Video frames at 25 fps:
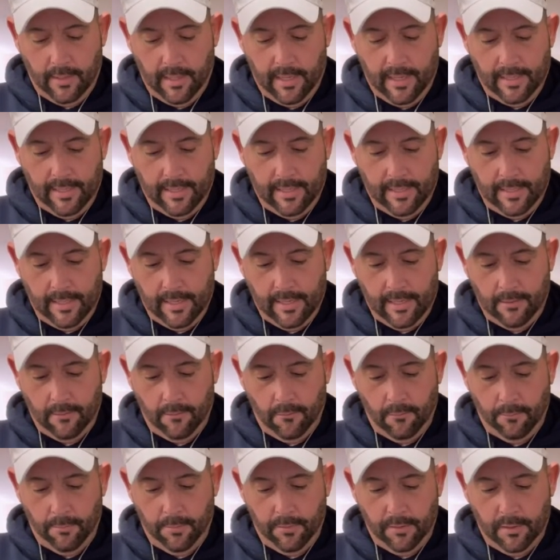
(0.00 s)
I cannot
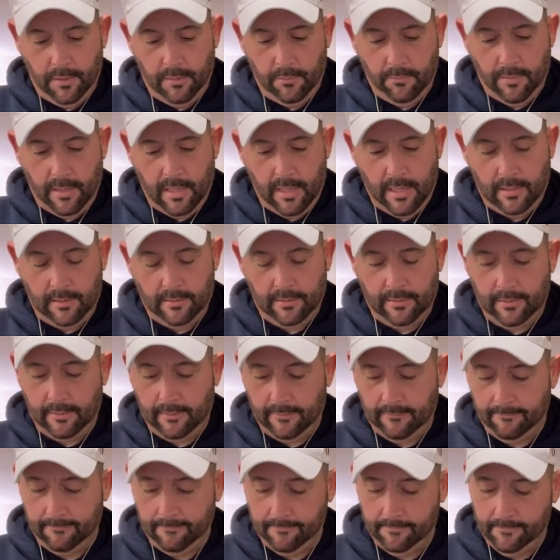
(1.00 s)
open this
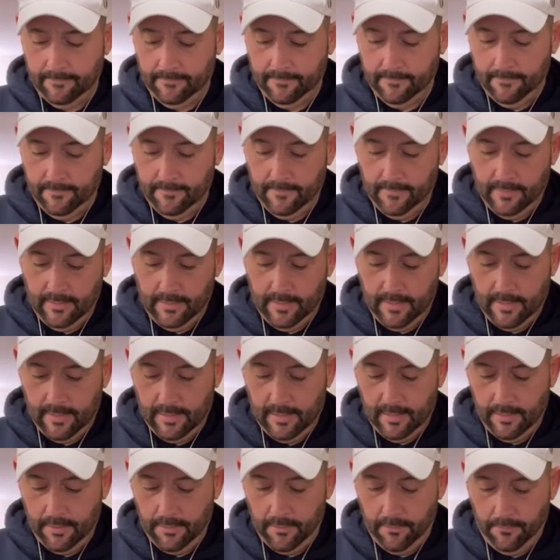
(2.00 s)
box,
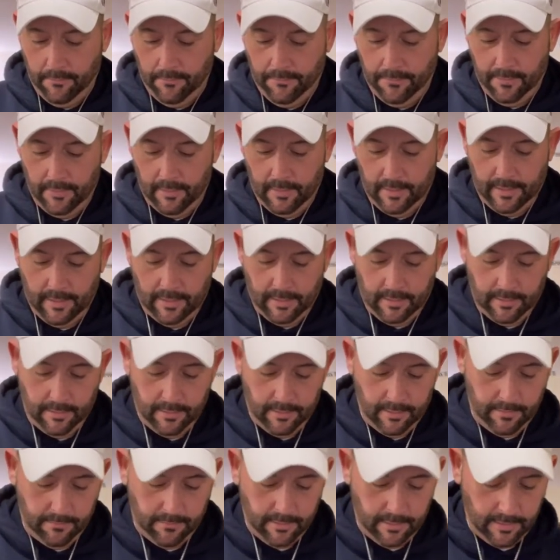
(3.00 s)
and I don't feel like
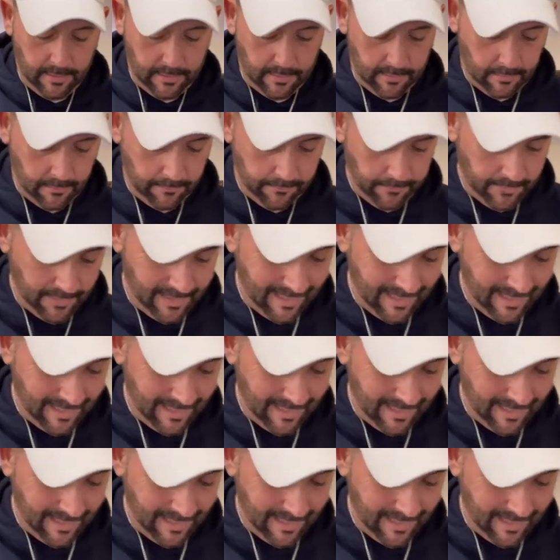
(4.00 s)
cutting myself